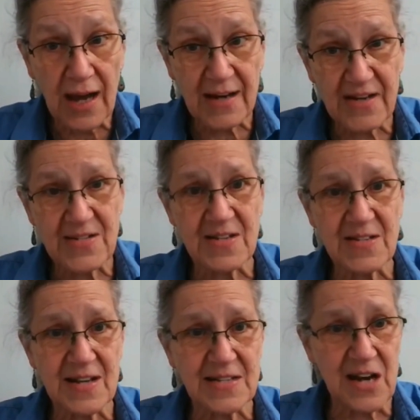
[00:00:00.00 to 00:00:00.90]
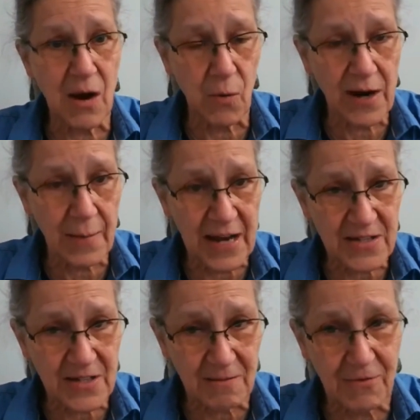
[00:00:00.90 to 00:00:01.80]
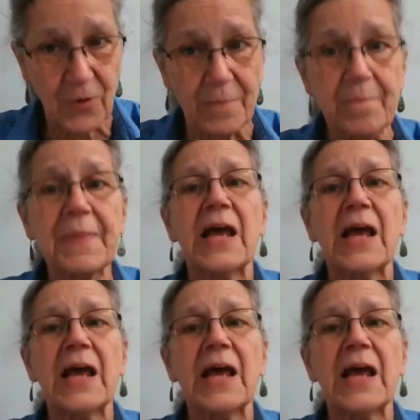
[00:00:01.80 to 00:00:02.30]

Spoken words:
And he says, that's not what I'm asking for.